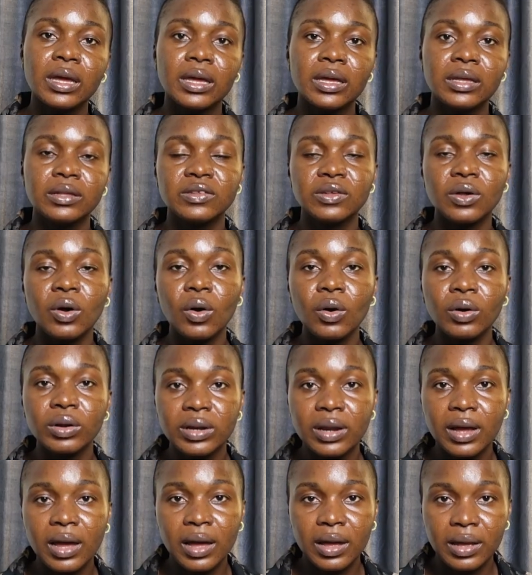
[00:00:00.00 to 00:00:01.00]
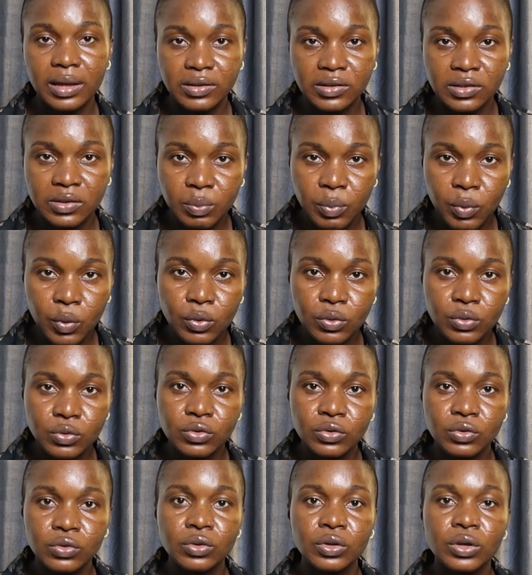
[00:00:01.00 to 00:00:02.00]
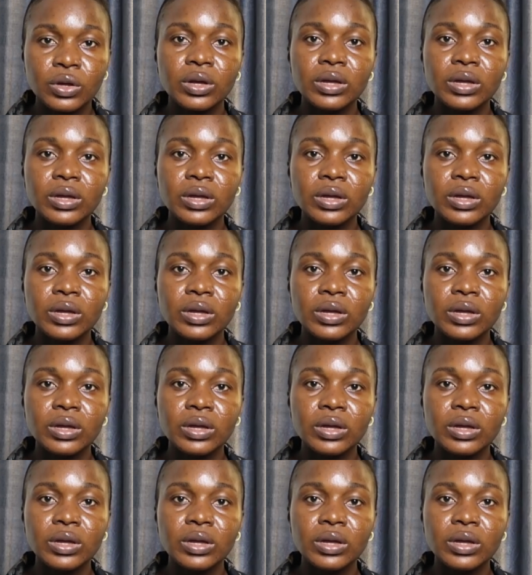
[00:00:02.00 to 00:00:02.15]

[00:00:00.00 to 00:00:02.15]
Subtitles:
it's underexposed.